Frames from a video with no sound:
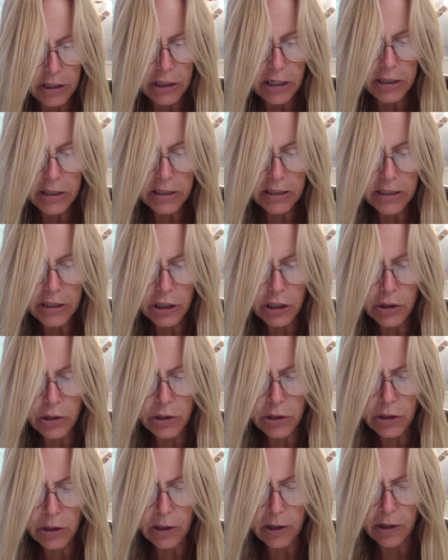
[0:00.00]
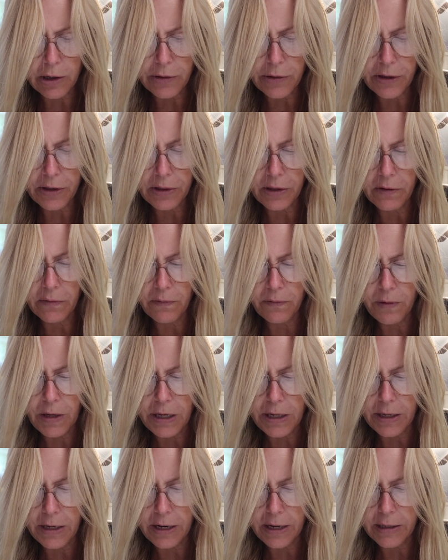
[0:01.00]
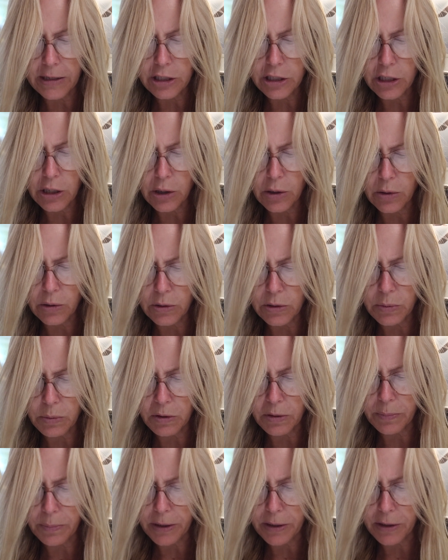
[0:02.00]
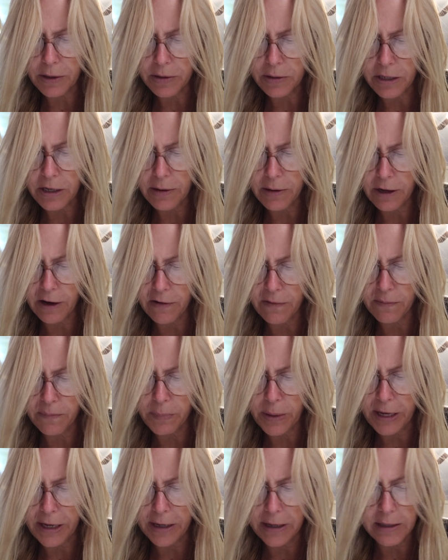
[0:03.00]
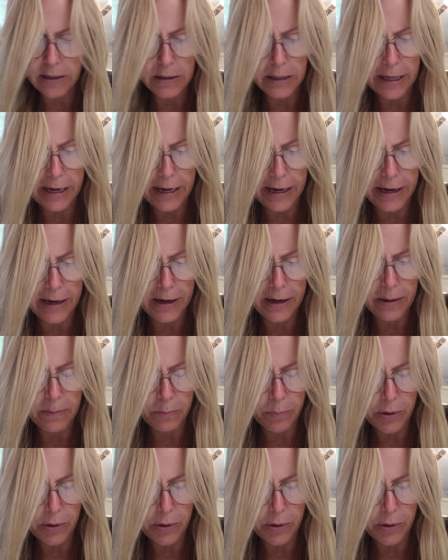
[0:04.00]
Just as you saw that the feet and toes were partly of baked clay and